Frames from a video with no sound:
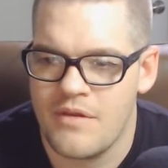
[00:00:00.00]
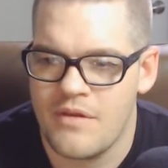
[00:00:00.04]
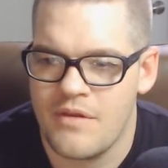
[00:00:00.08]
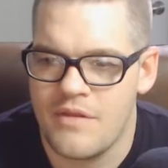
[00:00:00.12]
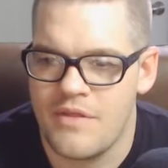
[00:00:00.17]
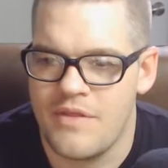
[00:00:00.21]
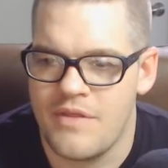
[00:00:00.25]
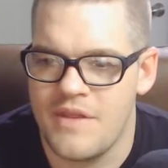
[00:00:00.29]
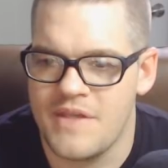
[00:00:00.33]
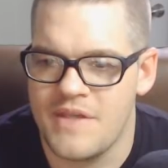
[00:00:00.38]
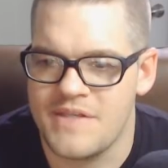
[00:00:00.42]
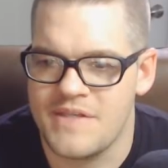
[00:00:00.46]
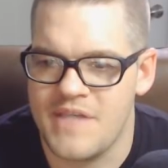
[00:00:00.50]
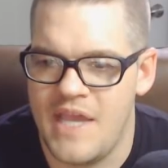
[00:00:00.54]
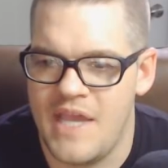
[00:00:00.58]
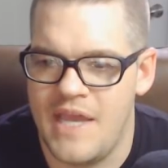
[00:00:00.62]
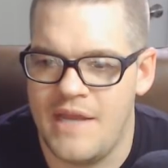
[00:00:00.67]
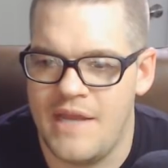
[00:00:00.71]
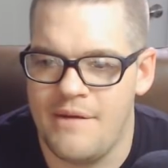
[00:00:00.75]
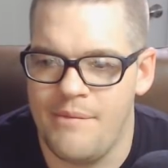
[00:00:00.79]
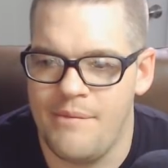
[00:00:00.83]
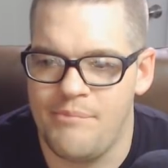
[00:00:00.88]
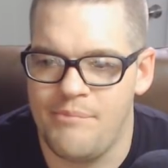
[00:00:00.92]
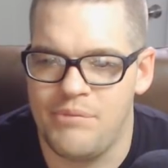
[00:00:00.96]
this
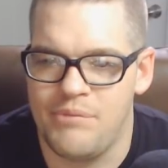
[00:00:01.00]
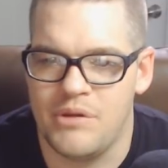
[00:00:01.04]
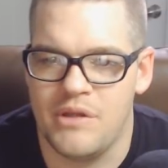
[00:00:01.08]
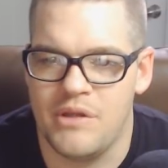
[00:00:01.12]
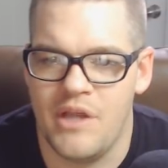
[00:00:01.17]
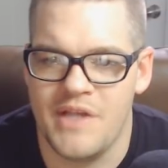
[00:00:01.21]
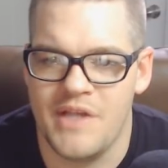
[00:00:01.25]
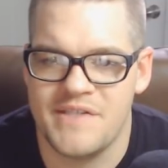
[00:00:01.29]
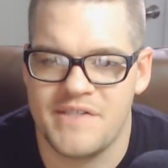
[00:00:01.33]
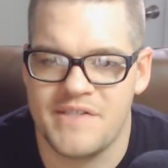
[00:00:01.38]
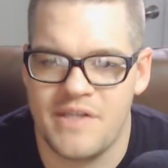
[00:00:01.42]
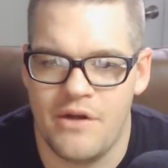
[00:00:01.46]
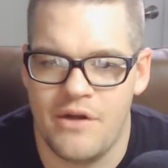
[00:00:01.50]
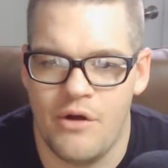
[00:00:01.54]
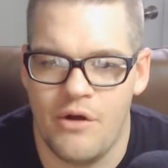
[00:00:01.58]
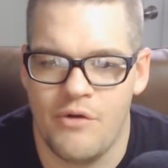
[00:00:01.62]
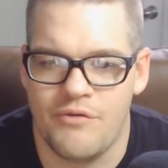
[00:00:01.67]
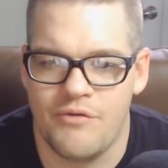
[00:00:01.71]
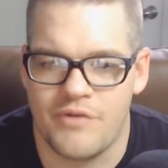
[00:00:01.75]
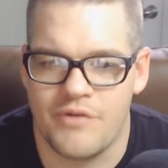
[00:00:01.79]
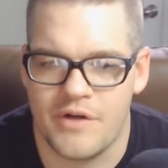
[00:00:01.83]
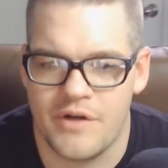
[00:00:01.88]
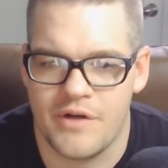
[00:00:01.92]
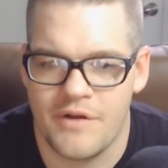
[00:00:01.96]
and plus it
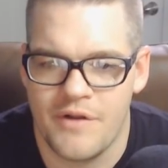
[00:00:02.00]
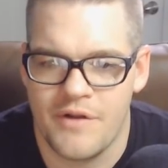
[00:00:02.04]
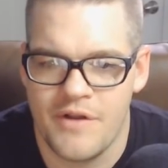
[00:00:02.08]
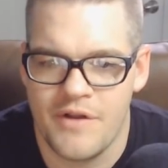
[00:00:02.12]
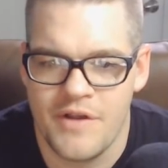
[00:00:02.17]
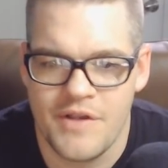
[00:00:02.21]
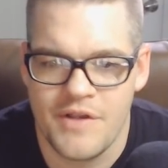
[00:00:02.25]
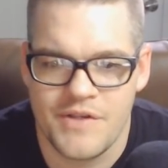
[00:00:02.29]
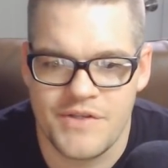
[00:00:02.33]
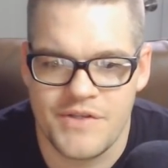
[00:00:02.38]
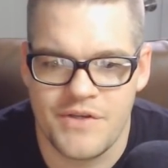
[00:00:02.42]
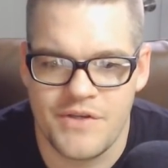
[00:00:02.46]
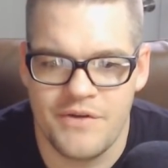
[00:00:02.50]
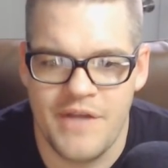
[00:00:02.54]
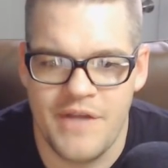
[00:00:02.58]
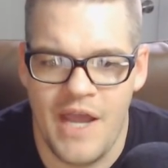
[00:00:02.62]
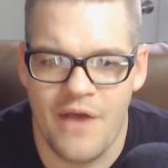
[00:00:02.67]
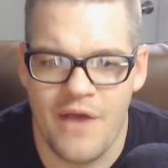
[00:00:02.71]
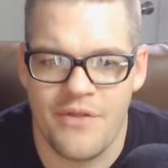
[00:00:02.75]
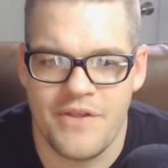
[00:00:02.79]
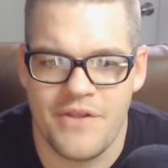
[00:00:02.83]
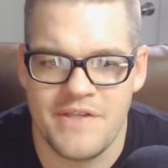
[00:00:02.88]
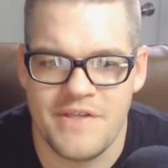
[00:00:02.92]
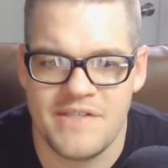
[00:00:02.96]
over. So
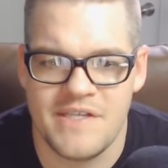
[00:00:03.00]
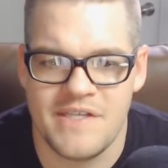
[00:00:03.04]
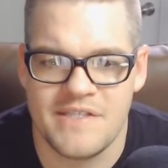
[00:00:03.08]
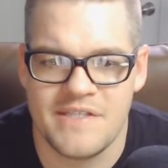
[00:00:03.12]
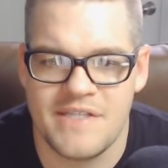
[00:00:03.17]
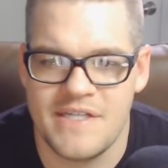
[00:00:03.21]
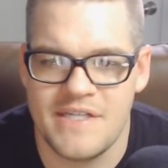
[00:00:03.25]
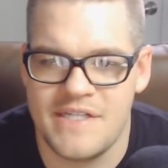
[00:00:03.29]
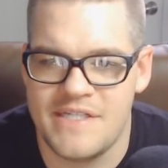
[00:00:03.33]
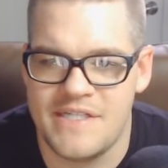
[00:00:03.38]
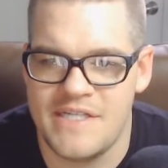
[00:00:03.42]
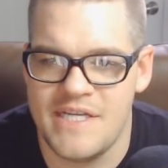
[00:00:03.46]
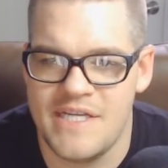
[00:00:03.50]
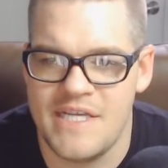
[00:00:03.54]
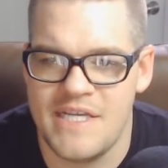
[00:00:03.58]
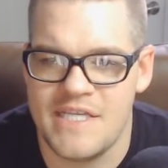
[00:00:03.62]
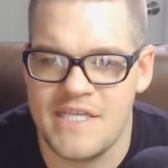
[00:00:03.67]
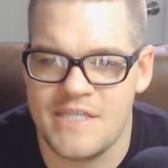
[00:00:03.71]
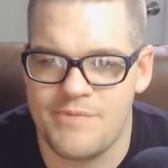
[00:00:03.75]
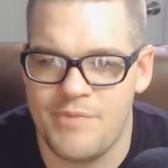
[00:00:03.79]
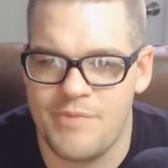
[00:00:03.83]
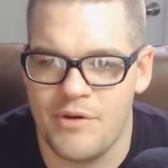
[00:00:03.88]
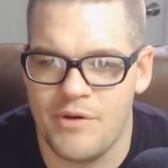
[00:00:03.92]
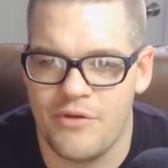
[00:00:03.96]
now this is the
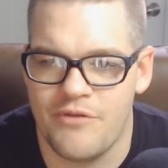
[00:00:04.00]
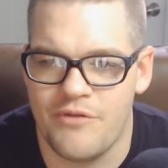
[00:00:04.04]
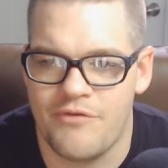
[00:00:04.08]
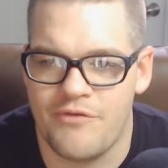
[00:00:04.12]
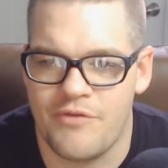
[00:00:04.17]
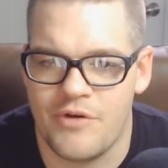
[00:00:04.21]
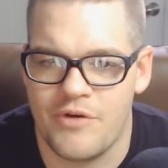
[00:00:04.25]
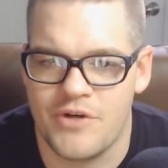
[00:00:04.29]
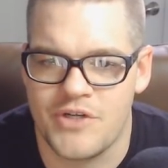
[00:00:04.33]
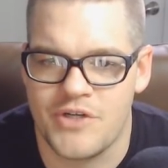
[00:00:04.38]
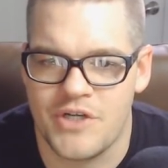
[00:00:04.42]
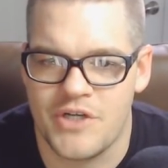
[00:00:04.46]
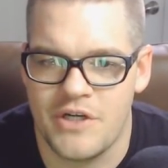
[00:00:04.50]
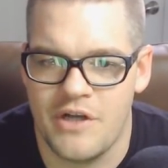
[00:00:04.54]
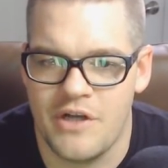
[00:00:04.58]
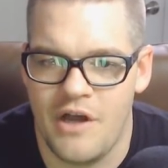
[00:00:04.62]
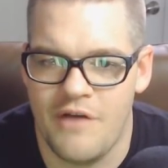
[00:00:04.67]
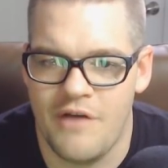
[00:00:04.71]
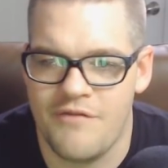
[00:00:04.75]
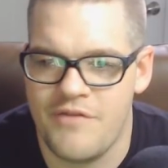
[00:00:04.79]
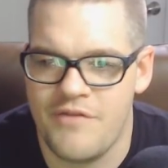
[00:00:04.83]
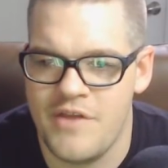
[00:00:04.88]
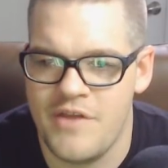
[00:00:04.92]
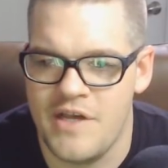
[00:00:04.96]
despilled version
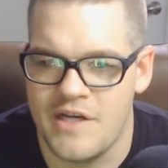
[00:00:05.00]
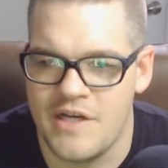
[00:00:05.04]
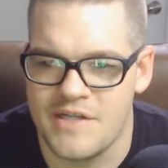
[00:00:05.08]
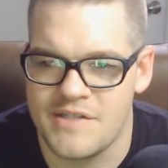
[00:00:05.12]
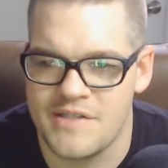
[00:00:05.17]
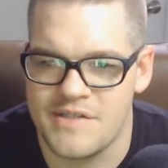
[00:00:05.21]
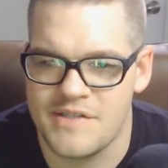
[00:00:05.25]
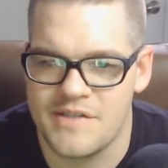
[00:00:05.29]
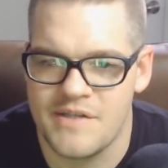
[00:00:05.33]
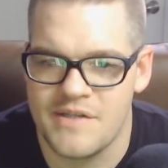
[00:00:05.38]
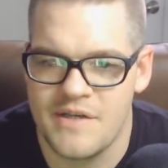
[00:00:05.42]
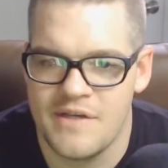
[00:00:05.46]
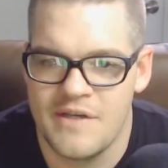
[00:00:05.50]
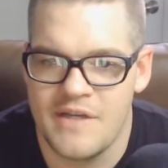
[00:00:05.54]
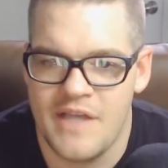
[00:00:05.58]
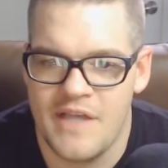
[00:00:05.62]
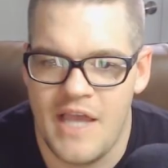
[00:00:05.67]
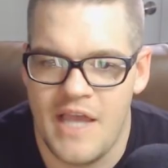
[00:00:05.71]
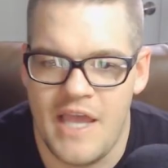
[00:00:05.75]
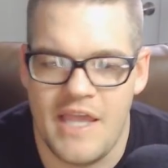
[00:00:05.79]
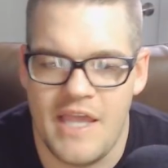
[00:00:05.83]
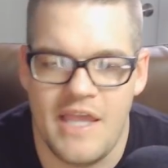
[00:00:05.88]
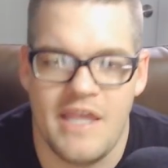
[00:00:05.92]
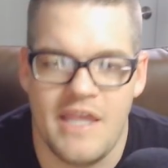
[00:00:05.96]
of this,
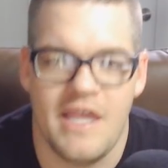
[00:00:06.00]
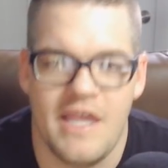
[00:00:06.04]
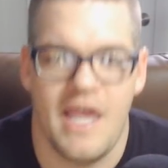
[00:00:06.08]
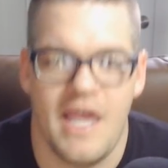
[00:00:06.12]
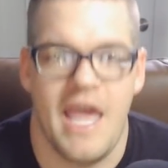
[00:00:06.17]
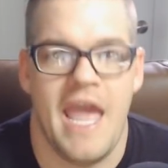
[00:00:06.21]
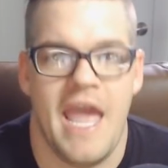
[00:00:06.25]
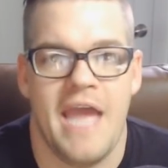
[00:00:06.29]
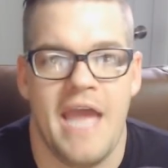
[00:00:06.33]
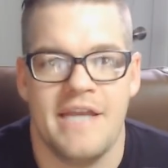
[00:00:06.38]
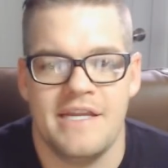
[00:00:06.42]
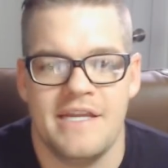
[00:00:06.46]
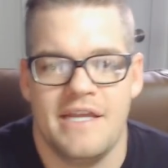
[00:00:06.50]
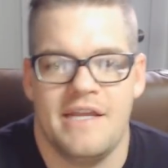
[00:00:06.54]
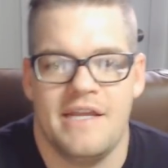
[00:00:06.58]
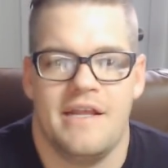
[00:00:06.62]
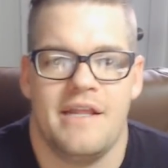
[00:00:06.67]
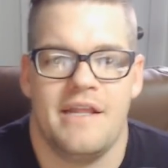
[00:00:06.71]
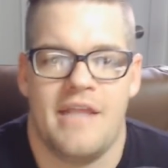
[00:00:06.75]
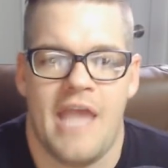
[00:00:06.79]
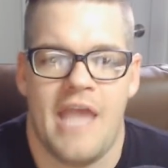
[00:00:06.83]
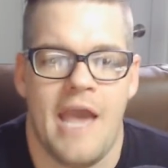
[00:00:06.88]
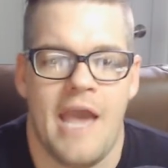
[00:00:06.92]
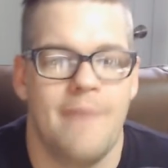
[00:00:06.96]
and
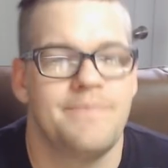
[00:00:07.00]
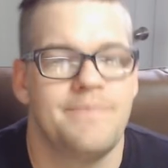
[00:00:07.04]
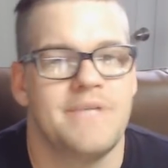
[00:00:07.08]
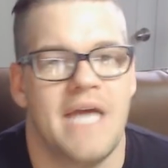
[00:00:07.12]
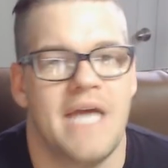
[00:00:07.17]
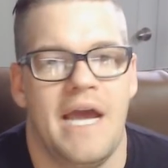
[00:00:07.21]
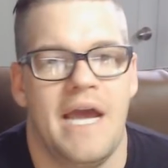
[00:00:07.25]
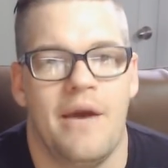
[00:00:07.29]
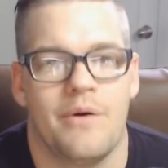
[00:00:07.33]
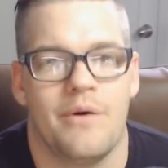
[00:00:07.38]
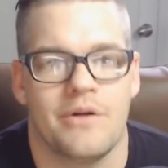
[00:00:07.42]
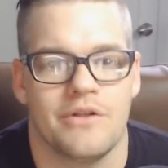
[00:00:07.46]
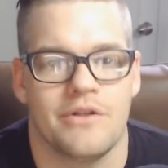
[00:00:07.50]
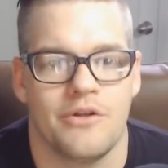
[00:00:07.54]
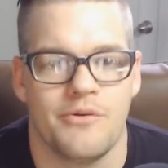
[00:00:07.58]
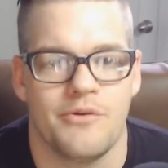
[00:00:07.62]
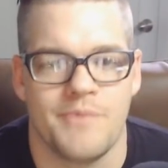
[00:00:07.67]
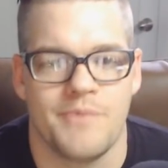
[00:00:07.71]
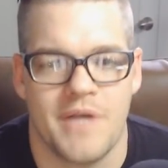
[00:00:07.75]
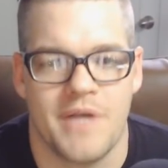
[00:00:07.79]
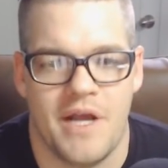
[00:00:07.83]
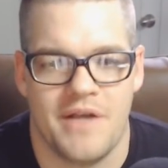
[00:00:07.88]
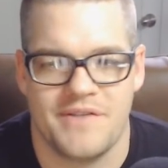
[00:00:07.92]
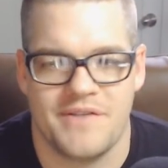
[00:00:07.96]
it kept our
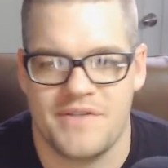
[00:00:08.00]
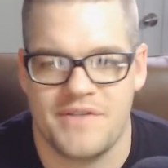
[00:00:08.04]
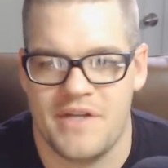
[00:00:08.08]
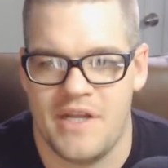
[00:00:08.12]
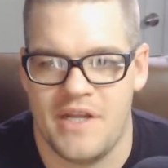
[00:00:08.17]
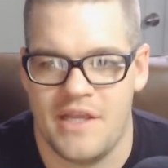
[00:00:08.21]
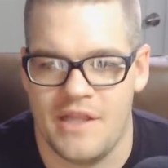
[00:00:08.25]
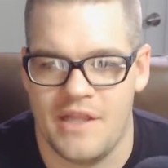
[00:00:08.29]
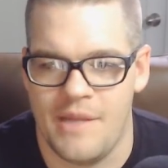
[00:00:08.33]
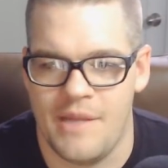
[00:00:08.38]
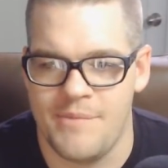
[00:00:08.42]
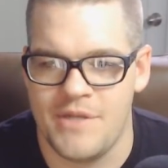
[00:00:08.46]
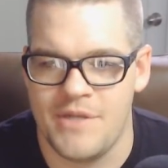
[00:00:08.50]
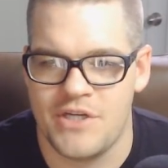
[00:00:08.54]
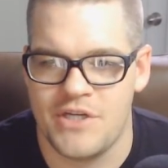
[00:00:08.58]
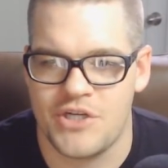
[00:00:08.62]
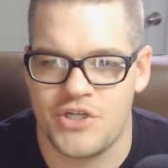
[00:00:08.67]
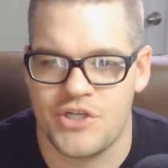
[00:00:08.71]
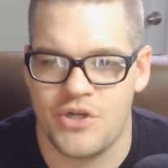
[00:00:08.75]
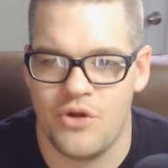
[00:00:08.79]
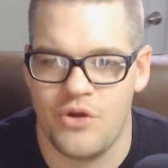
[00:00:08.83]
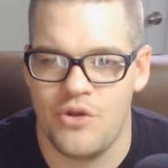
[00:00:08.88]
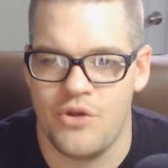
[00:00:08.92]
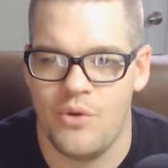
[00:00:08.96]
luminosity. And let me just
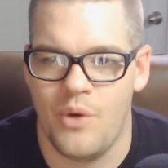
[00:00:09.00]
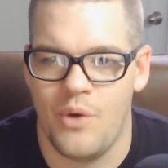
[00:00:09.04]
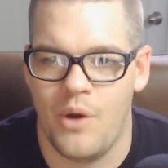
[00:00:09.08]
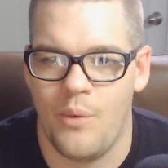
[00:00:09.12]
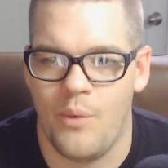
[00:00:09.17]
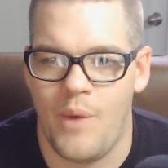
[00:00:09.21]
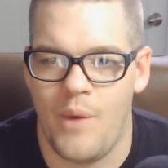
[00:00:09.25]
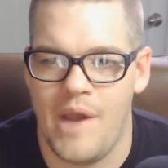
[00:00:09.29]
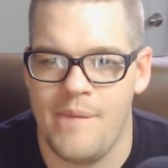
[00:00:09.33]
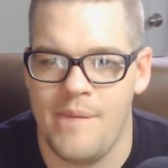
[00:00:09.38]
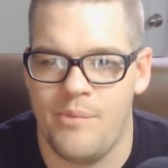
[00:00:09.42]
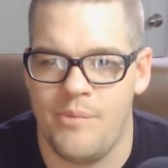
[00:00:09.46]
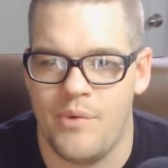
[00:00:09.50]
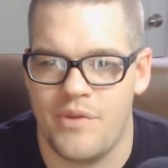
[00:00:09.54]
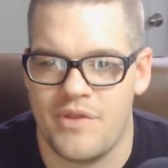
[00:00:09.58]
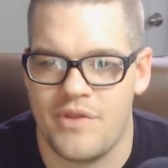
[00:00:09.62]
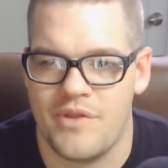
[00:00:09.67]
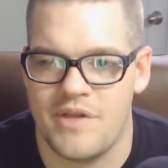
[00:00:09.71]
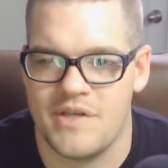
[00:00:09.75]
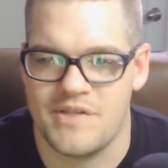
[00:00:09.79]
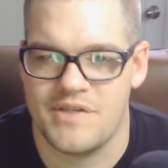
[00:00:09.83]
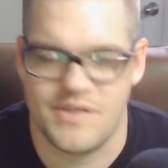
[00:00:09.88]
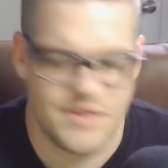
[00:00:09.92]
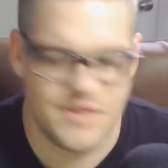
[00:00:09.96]
show you a wipe with
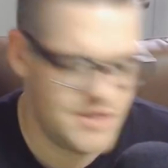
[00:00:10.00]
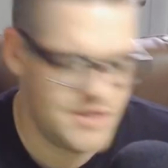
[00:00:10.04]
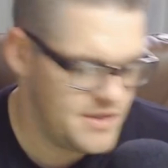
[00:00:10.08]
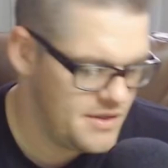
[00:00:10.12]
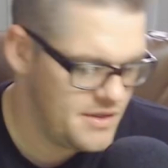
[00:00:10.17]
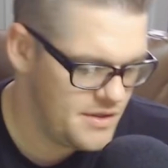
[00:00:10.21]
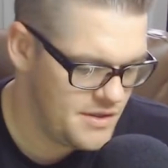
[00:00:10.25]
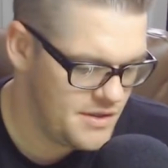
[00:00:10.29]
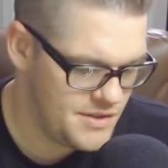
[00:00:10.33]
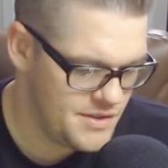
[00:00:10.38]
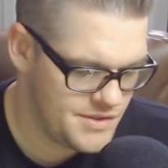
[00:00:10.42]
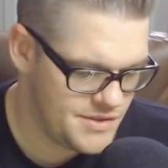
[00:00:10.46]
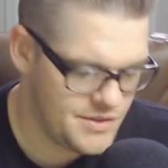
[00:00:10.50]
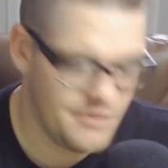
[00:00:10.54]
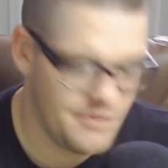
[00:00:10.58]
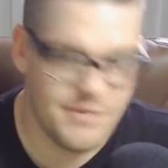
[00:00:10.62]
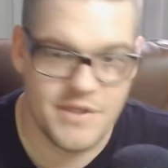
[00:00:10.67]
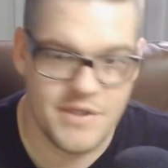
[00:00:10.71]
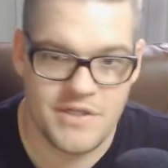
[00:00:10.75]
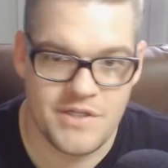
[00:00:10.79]
this. So